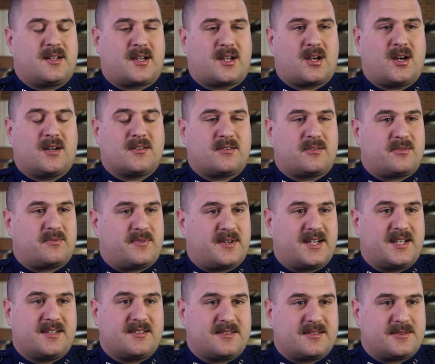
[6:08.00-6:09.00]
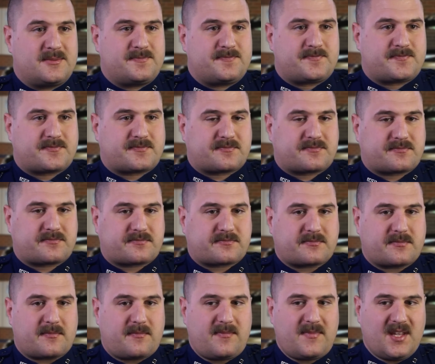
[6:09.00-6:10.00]
It causes fights.
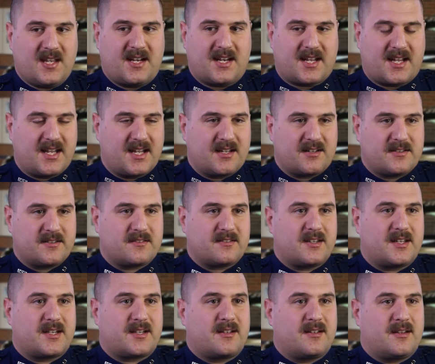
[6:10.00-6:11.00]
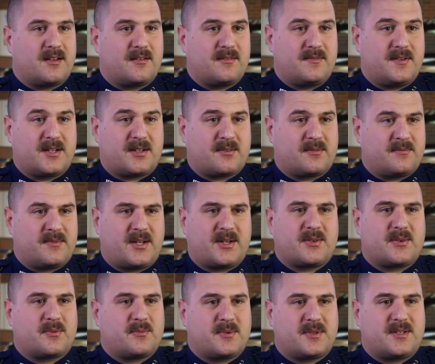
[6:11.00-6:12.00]
And again, just like a
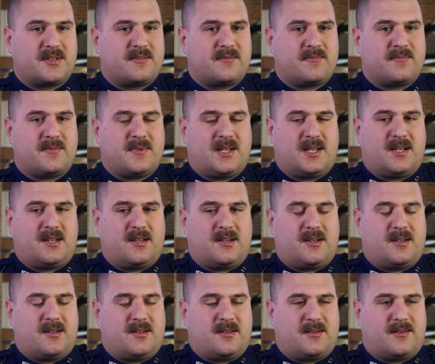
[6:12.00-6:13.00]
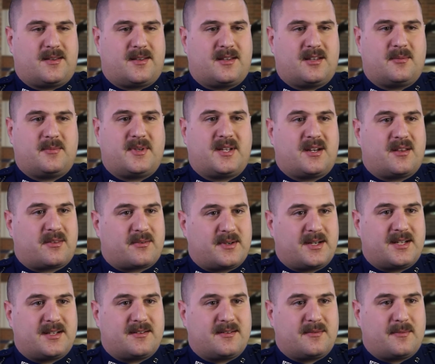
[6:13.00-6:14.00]
veteran would eliminate a
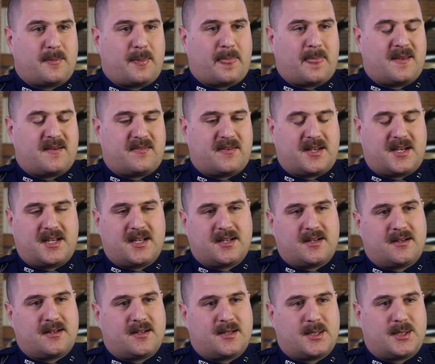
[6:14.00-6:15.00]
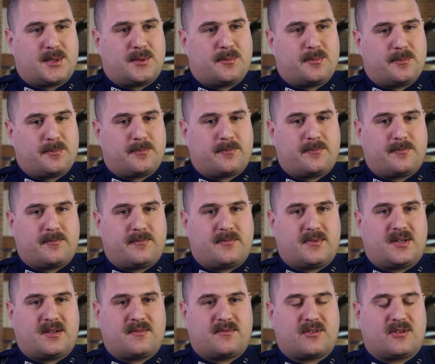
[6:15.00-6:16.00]
threat if they get in a,
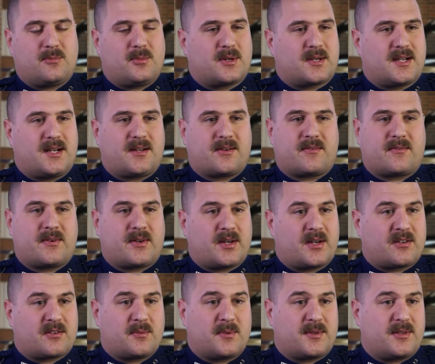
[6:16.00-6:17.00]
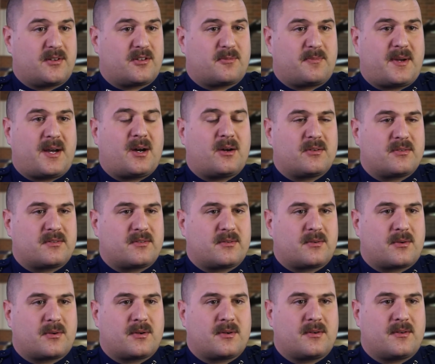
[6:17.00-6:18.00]
a verbal confrontation with their spouse
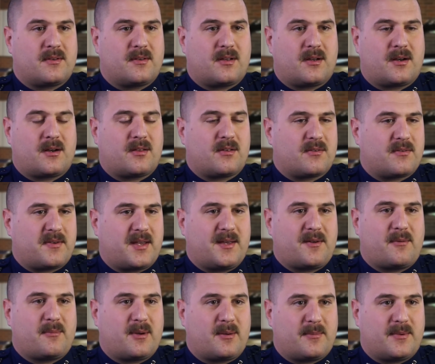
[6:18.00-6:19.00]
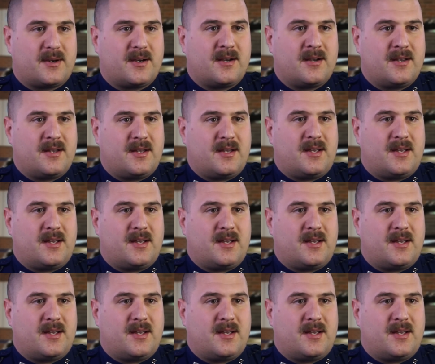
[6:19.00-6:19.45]
or another family member